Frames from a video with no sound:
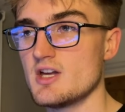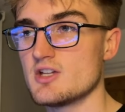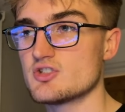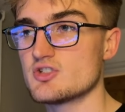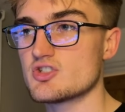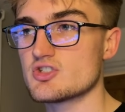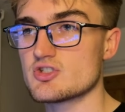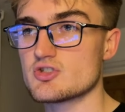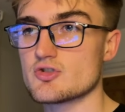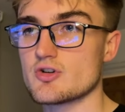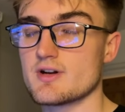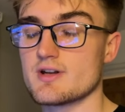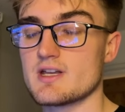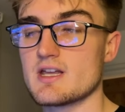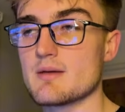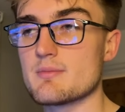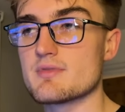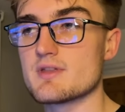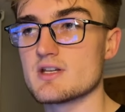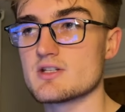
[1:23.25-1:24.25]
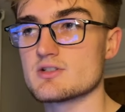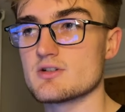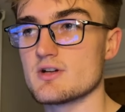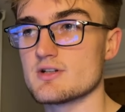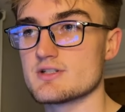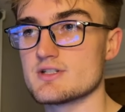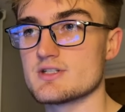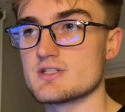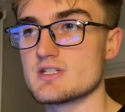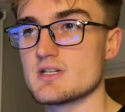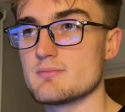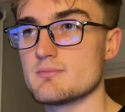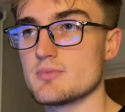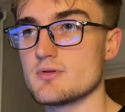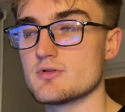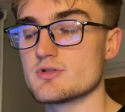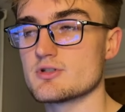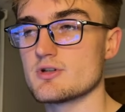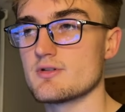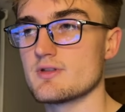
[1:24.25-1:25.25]
just to try and keep things nice and
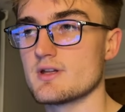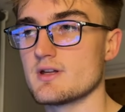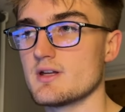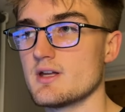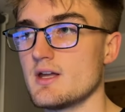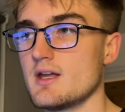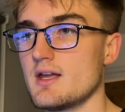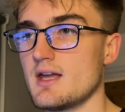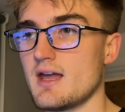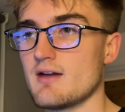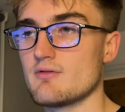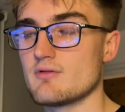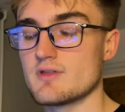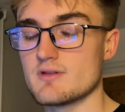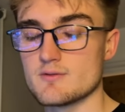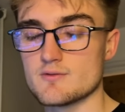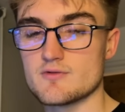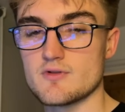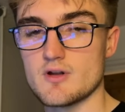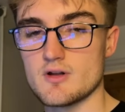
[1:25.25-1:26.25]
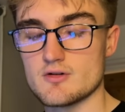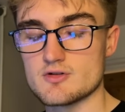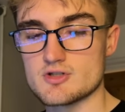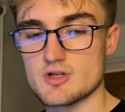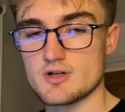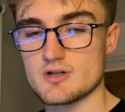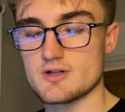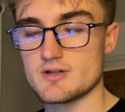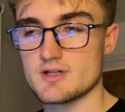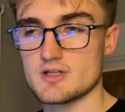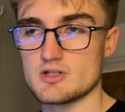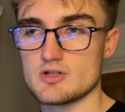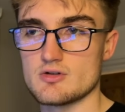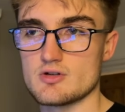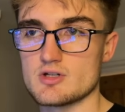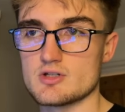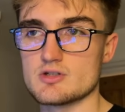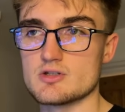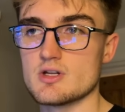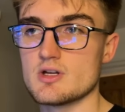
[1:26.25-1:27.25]
simple so that everything follows on and that you
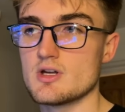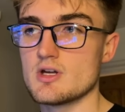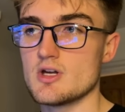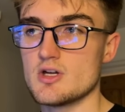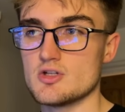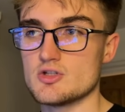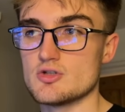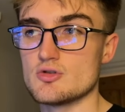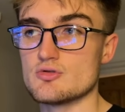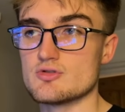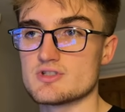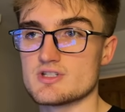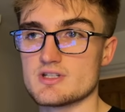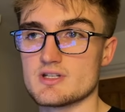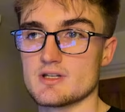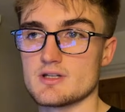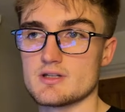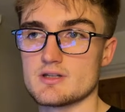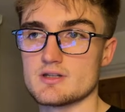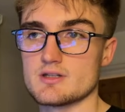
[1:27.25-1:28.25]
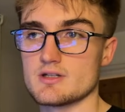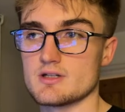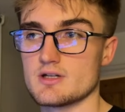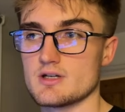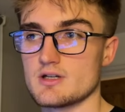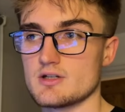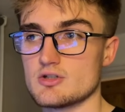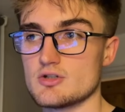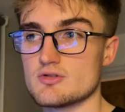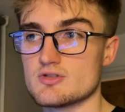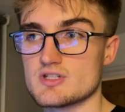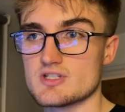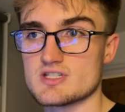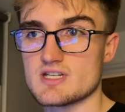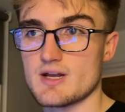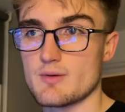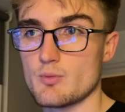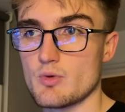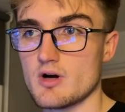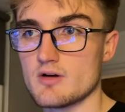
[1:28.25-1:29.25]
can use the
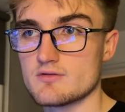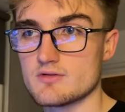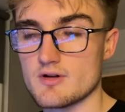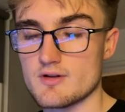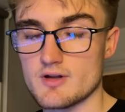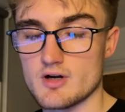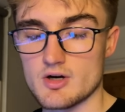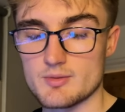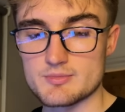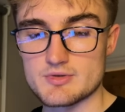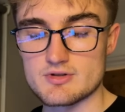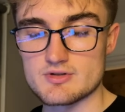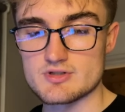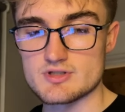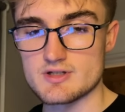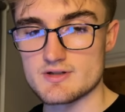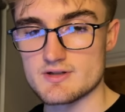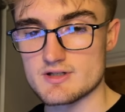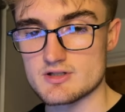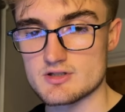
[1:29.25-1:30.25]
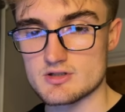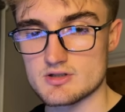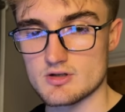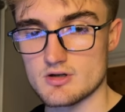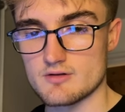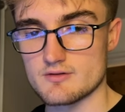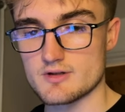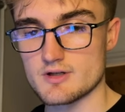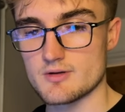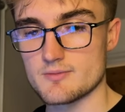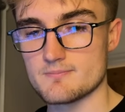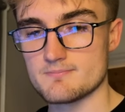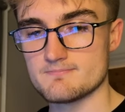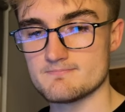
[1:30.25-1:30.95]
same workflow that I'm using in this scenario.